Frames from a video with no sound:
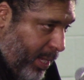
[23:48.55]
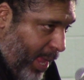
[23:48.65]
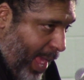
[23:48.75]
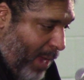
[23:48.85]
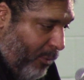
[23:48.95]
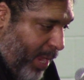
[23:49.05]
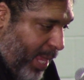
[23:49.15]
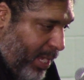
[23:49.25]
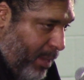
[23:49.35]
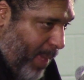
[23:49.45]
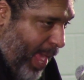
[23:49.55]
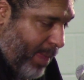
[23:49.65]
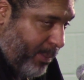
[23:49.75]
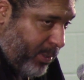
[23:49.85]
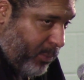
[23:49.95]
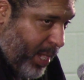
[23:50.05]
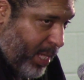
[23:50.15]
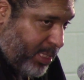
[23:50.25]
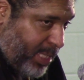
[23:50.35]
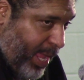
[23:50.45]
I read in the Bible where
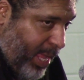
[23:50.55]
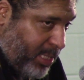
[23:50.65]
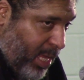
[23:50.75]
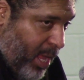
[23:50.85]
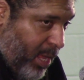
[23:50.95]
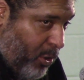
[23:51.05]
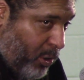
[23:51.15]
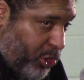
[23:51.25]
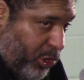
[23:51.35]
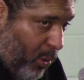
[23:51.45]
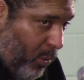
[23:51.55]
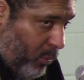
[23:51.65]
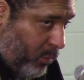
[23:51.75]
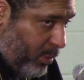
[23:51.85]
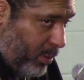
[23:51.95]
it says your soul